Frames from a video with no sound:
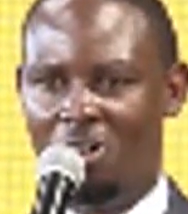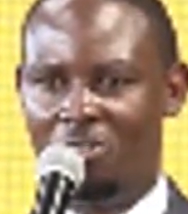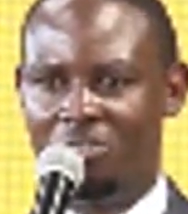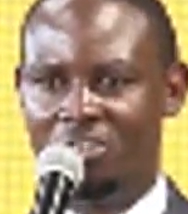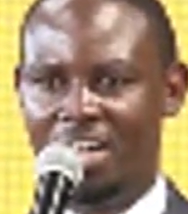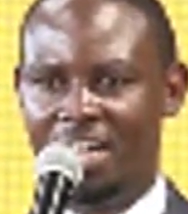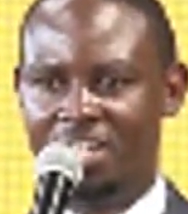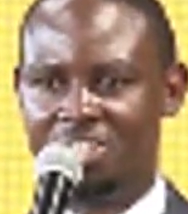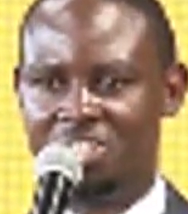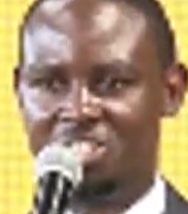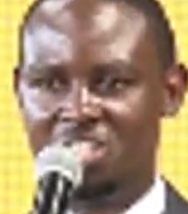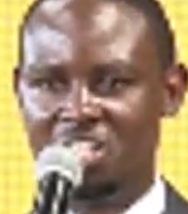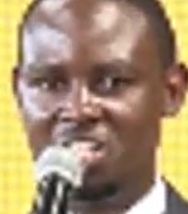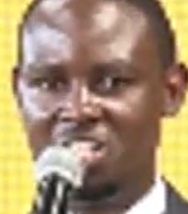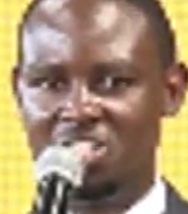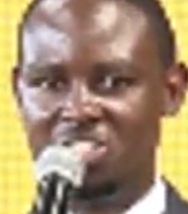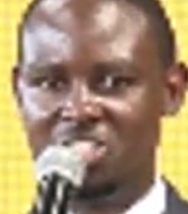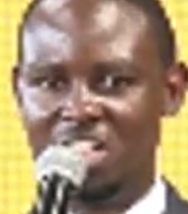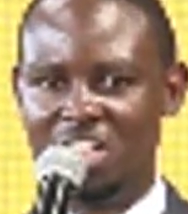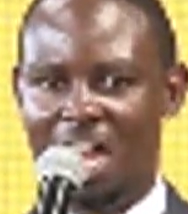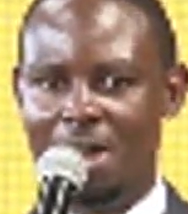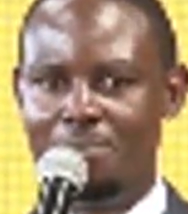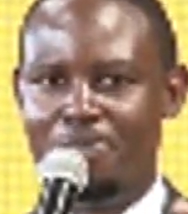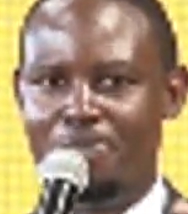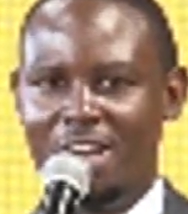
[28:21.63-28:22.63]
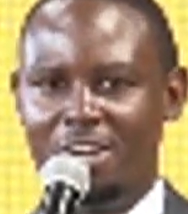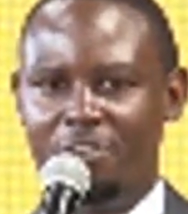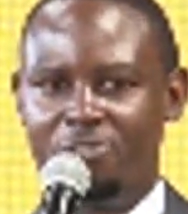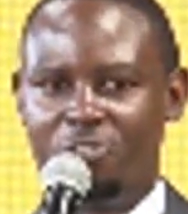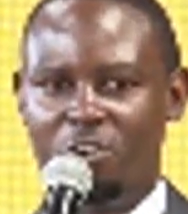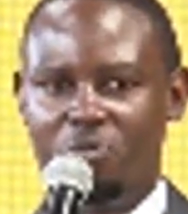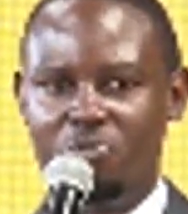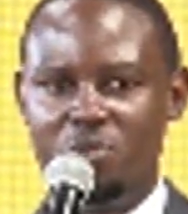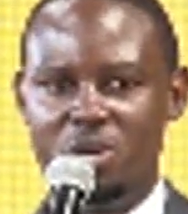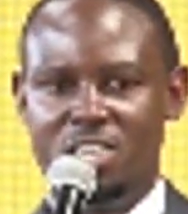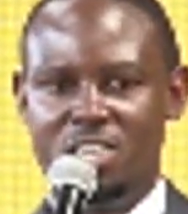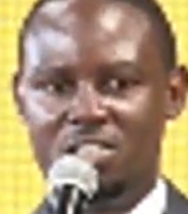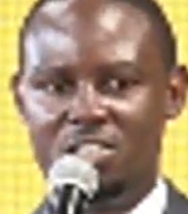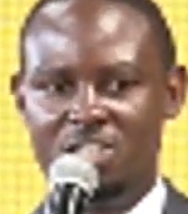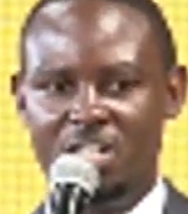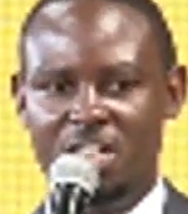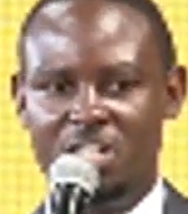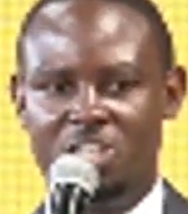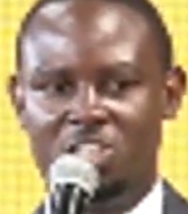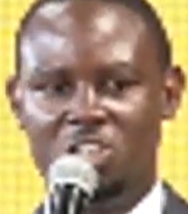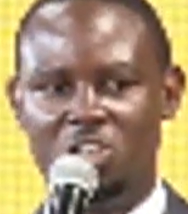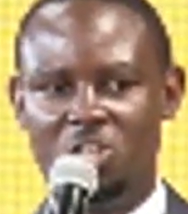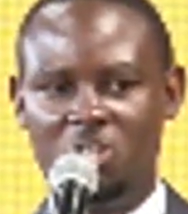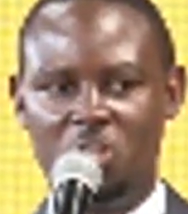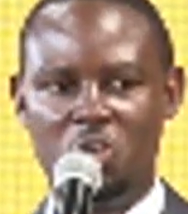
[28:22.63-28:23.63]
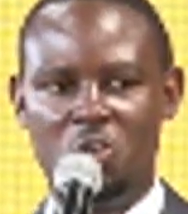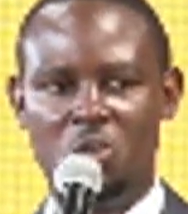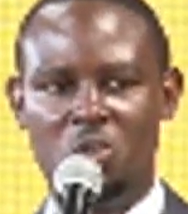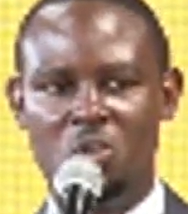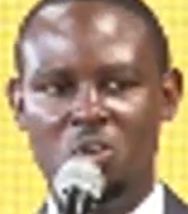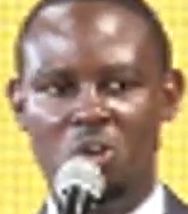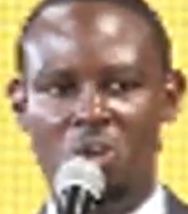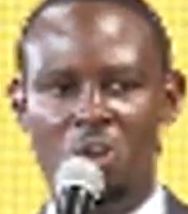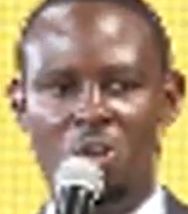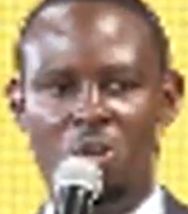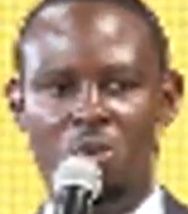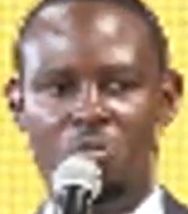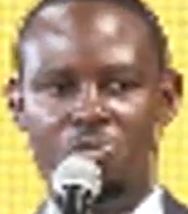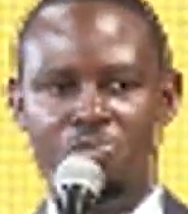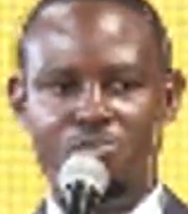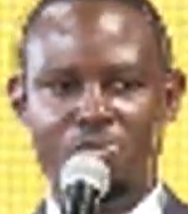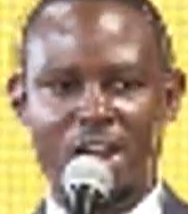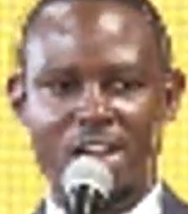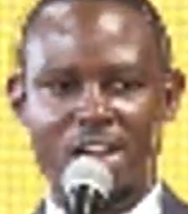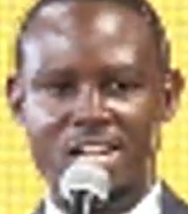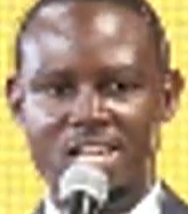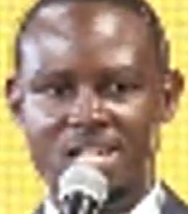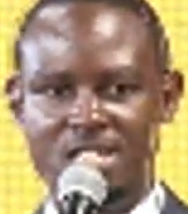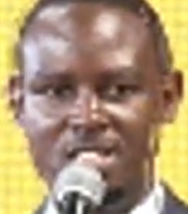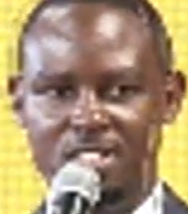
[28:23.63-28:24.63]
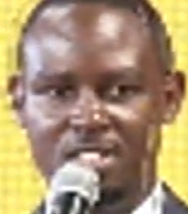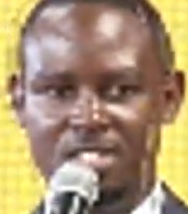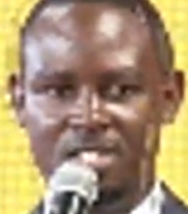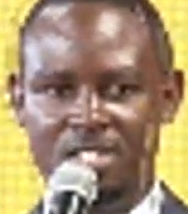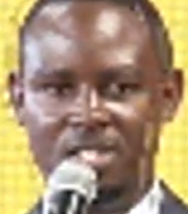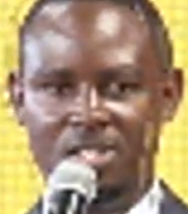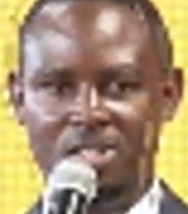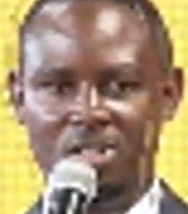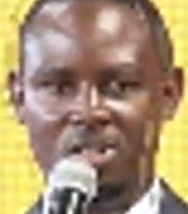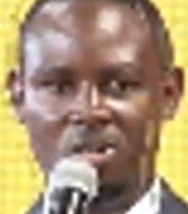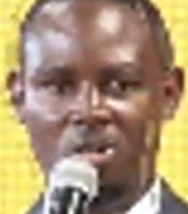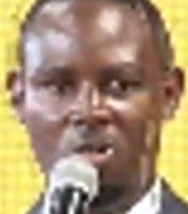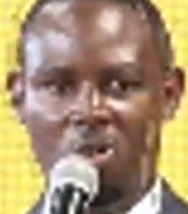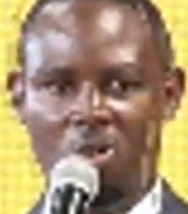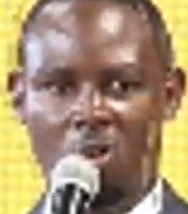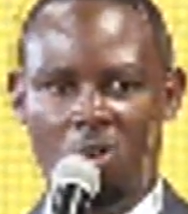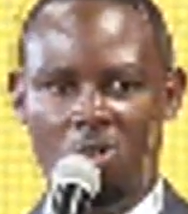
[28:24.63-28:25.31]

of that signature, apart from it getting you money